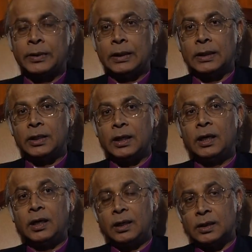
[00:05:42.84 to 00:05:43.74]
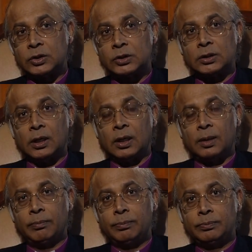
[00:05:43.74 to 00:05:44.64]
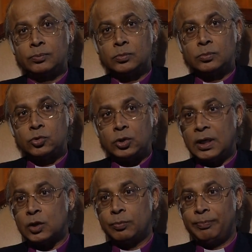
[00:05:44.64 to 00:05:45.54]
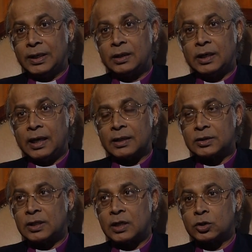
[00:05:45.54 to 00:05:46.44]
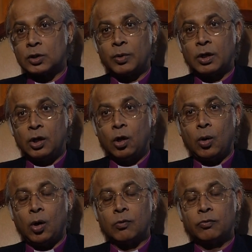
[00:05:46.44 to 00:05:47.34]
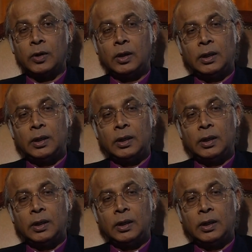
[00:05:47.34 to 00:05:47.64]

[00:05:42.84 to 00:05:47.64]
Uh, the earliest uh, church building as such that we know of